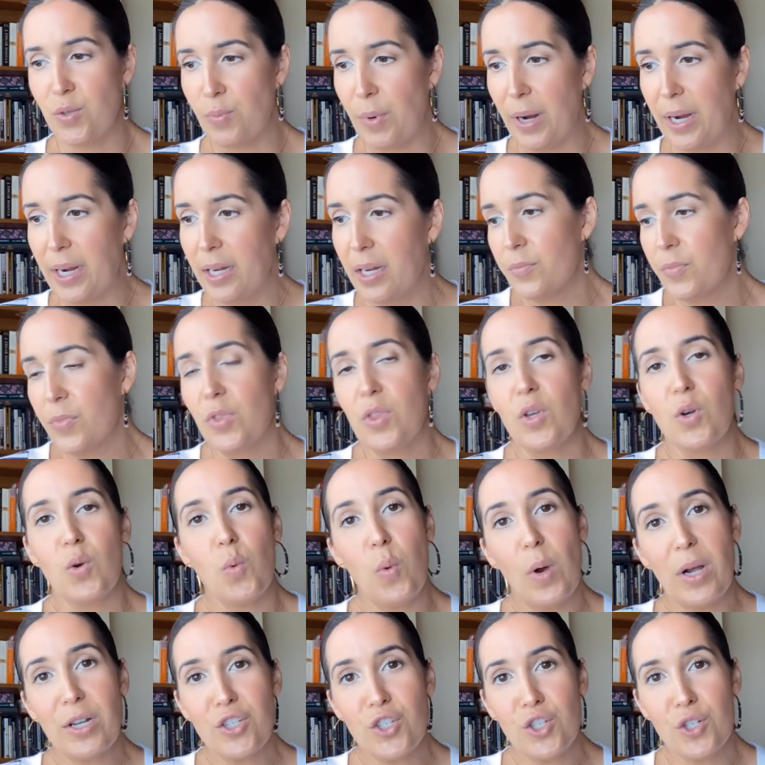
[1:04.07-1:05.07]
right? The
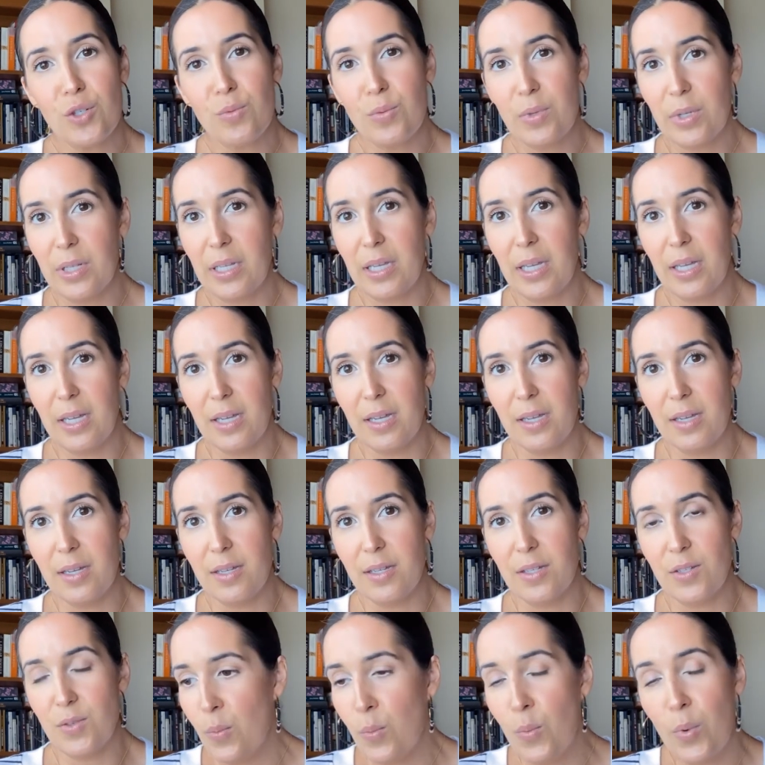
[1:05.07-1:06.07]
question really
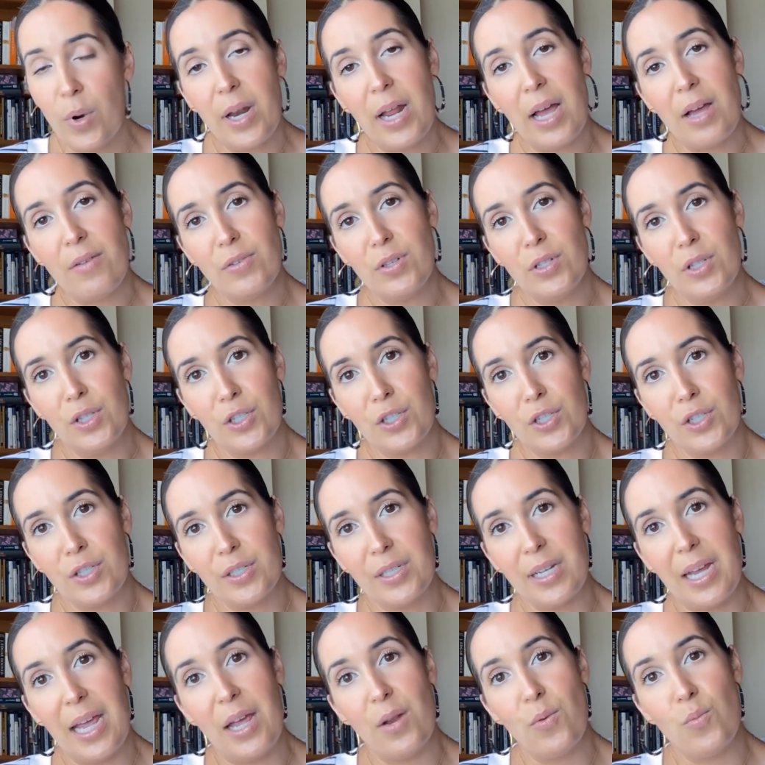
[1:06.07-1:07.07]
is, what have you
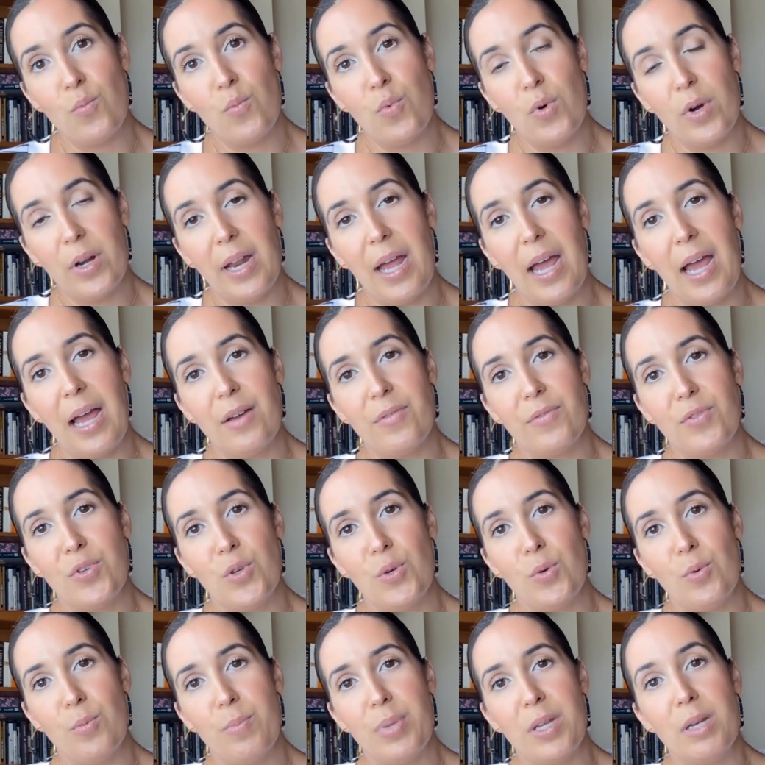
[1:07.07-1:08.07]
learned and what have
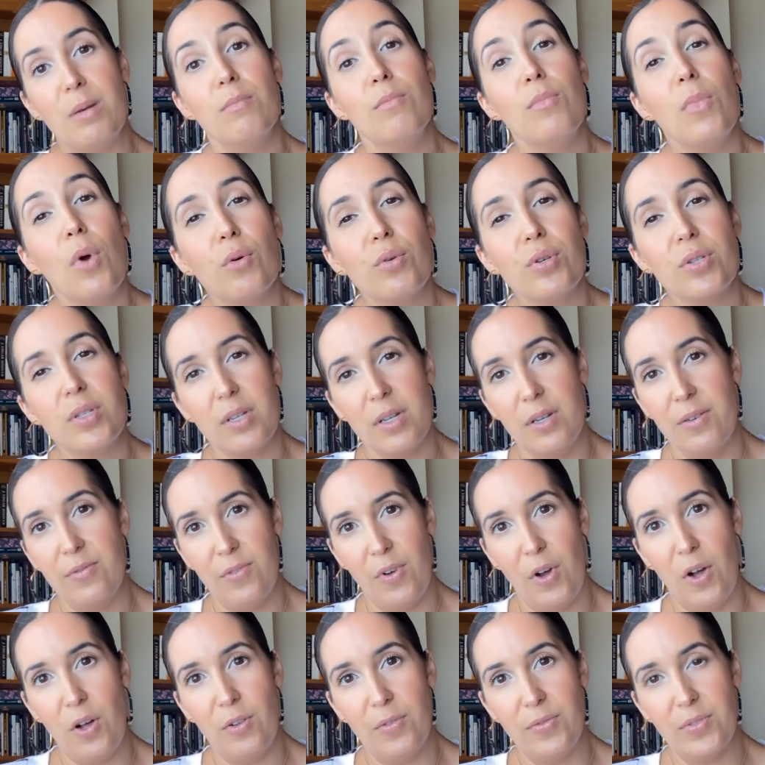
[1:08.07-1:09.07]
you been most
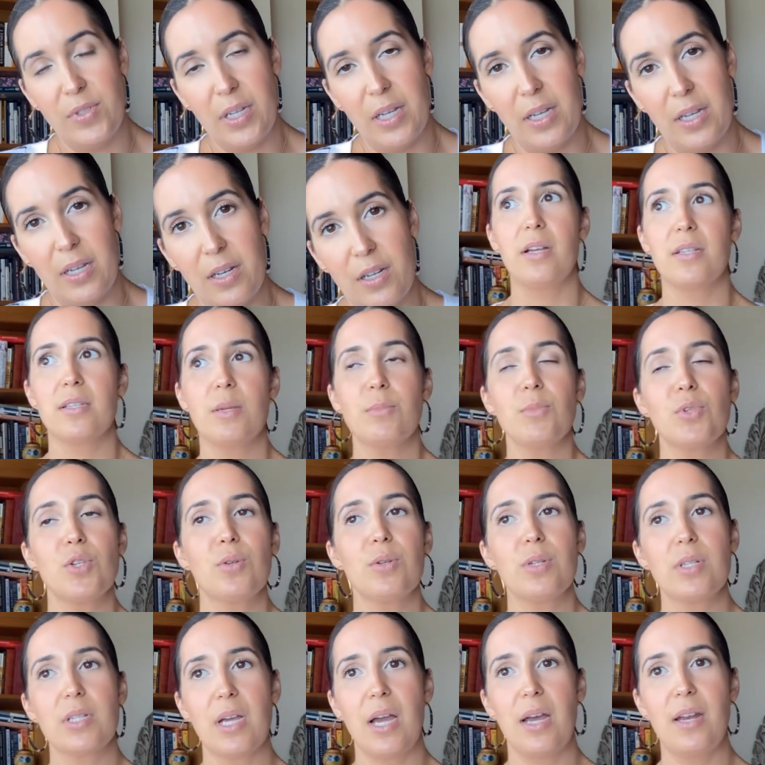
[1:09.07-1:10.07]
involved in? Some
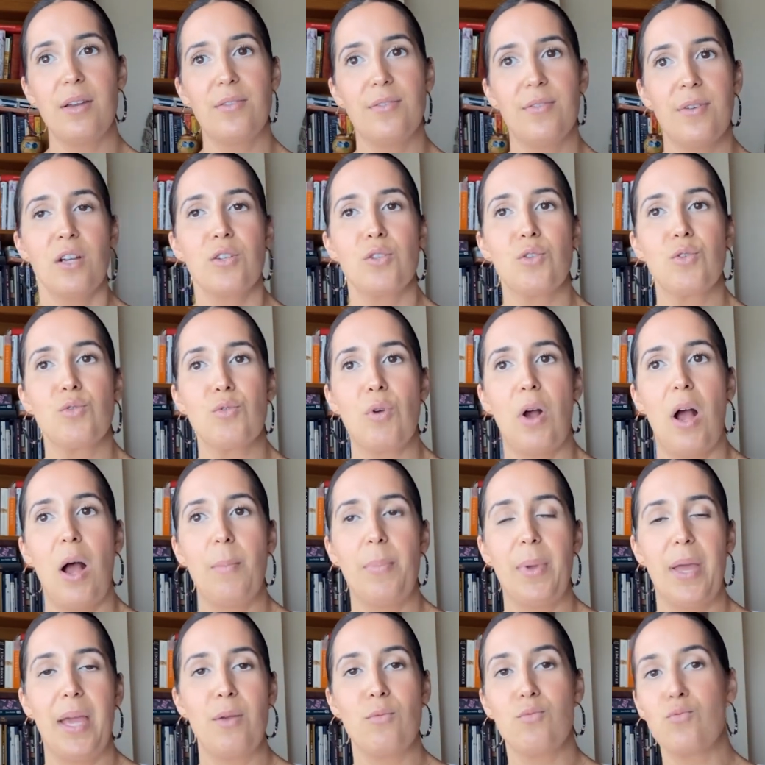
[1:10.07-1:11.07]
students kind of
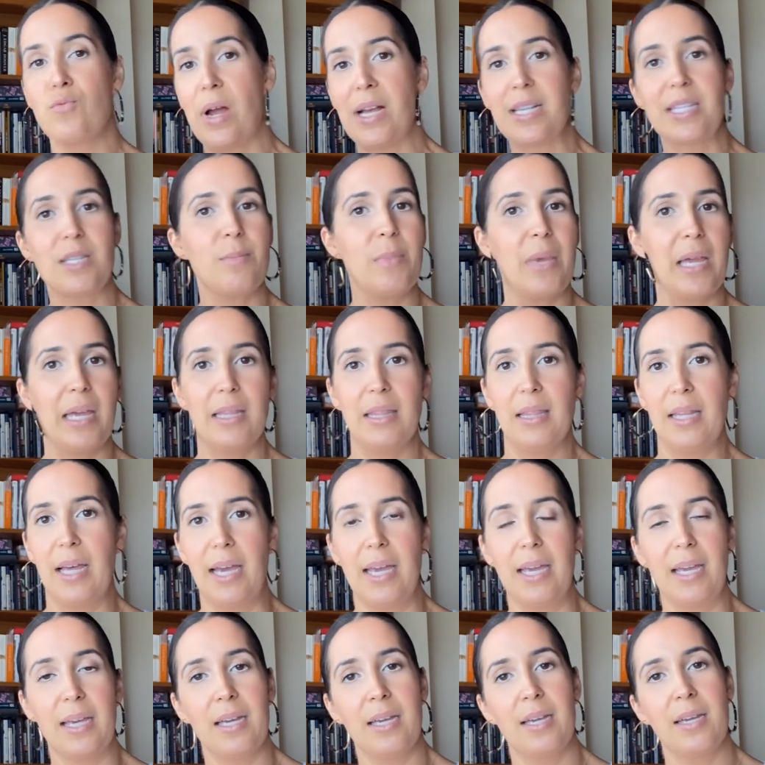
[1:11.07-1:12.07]
drop a
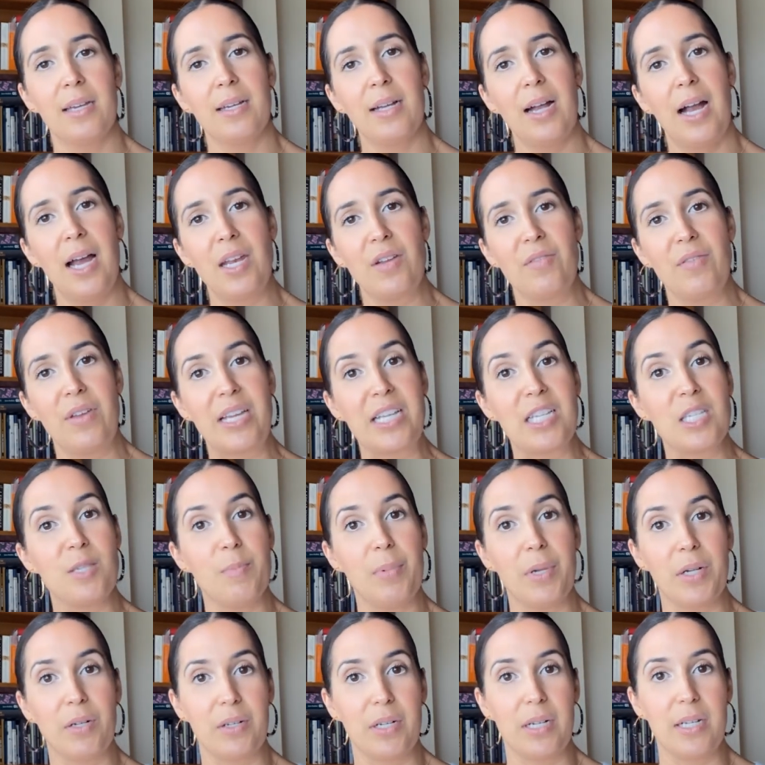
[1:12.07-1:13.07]
resume-like kind of
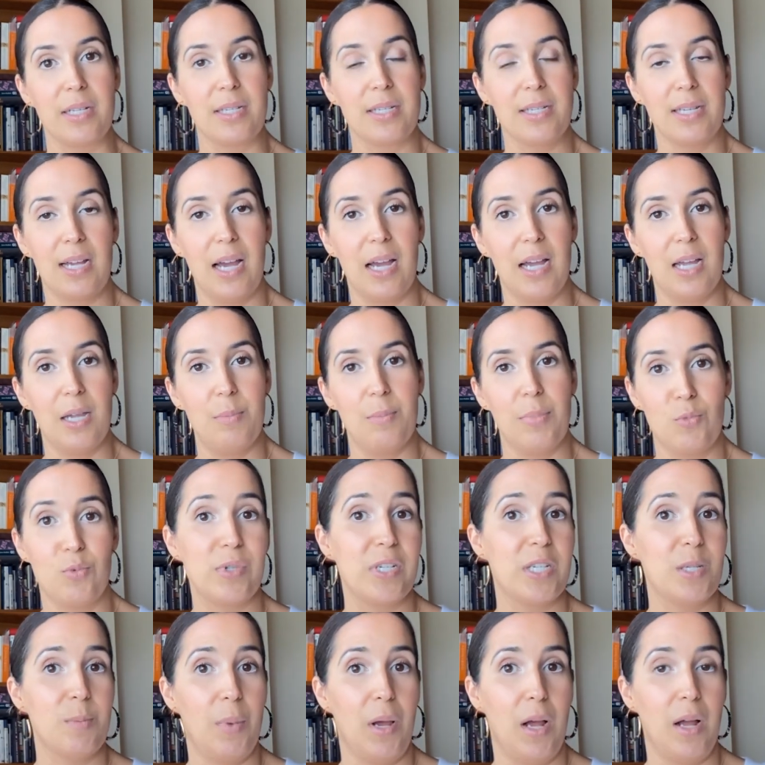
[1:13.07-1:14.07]
experience type
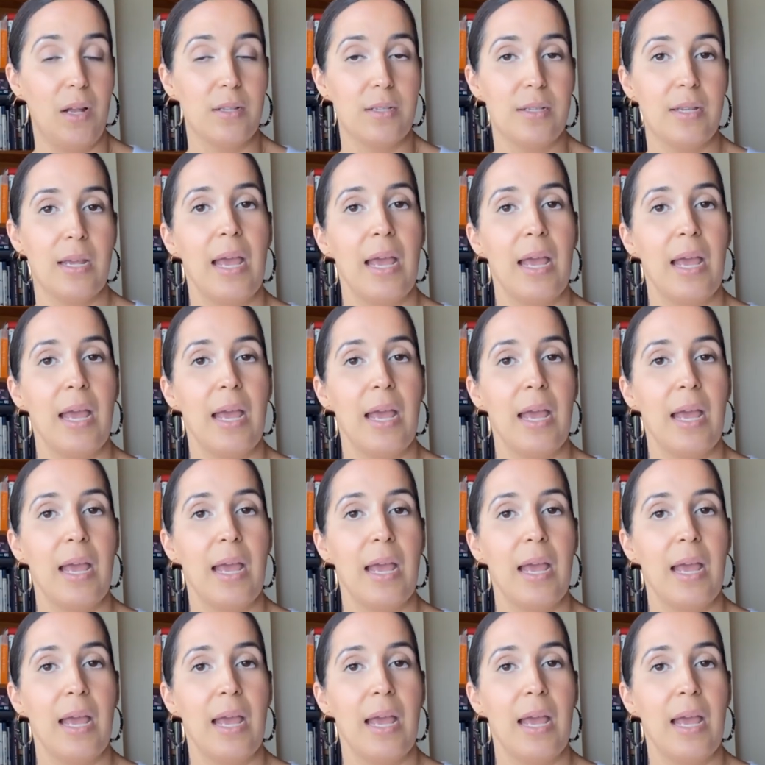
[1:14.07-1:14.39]
response.